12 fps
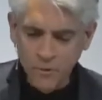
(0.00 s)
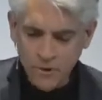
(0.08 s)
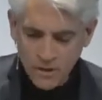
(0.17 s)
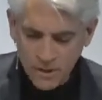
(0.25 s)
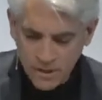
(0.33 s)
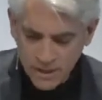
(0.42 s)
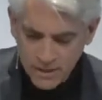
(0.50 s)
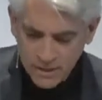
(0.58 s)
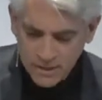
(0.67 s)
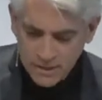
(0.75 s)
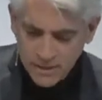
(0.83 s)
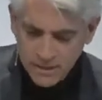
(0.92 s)
For
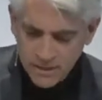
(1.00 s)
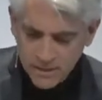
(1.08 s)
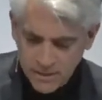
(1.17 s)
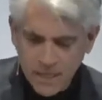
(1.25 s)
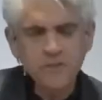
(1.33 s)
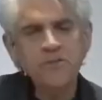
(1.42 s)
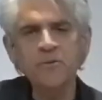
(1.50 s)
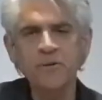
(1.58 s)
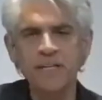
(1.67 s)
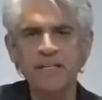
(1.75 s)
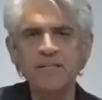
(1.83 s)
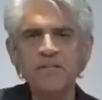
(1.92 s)

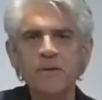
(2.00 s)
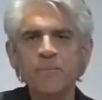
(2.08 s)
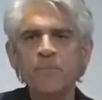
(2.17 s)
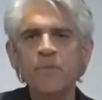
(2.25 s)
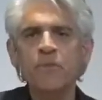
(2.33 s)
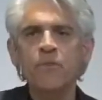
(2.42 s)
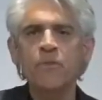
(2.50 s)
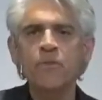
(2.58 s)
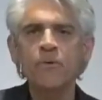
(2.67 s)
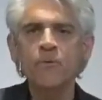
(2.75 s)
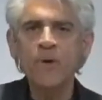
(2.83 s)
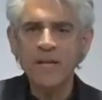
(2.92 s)
centuries,
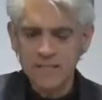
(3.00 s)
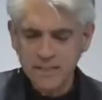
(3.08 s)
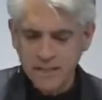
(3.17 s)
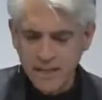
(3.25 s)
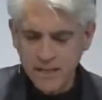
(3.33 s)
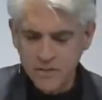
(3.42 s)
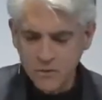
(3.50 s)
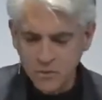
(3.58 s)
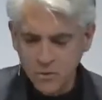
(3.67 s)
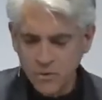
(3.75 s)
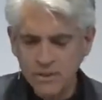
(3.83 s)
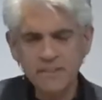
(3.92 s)
the West
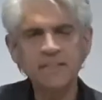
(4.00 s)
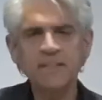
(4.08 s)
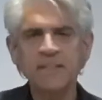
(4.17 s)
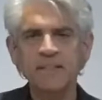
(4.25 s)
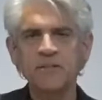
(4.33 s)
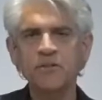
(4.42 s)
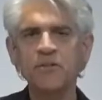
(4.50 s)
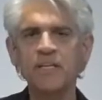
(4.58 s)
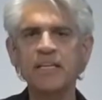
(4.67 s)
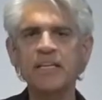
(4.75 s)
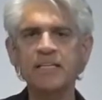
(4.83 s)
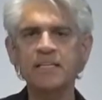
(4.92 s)
has looked
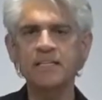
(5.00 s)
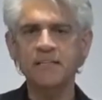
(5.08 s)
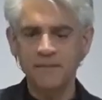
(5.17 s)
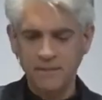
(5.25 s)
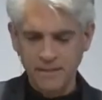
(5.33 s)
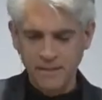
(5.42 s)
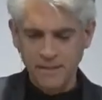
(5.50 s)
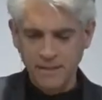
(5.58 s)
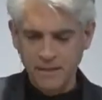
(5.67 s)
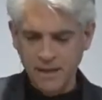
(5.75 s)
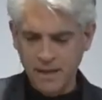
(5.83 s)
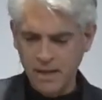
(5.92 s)
to the East
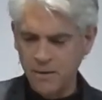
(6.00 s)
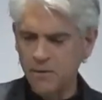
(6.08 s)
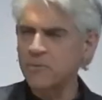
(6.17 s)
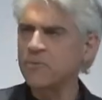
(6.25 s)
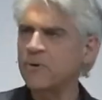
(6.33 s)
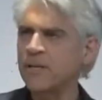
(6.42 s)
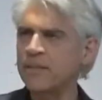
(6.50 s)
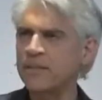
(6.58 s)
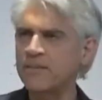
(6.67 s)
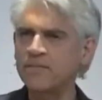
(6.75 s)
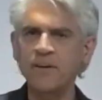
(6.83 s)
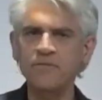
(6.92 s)

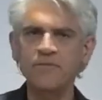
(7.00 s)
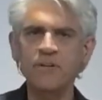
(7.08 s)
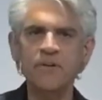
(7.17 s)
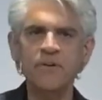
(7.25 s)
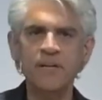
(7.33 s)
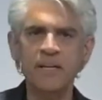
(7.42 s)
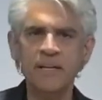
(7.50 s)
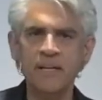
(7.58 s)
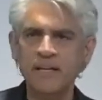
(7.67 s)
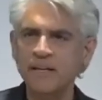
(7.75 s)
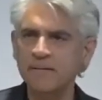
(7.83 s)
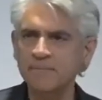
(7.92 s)
with a
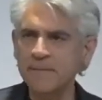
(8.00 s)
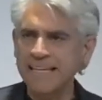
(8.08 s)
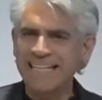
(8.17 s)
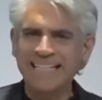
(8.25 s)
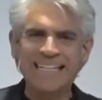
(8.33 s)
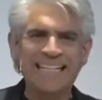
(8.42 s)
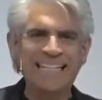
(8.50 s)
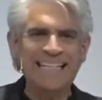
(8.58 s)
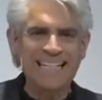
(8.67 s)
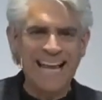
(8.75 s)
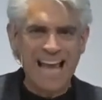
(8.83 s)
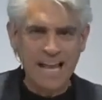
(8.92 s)
very
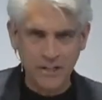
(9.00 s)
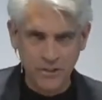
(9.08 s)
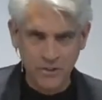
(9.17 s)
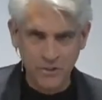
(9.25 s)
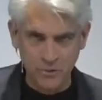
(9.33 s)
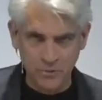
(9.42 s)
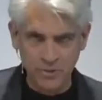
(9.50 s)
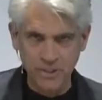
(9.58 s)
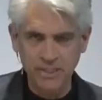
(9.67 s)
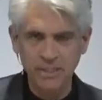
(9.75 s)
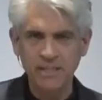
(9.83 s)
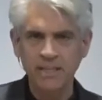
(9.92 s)
indignant
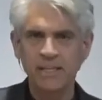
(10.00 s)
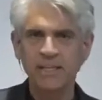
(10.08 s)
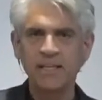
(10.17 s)
attitude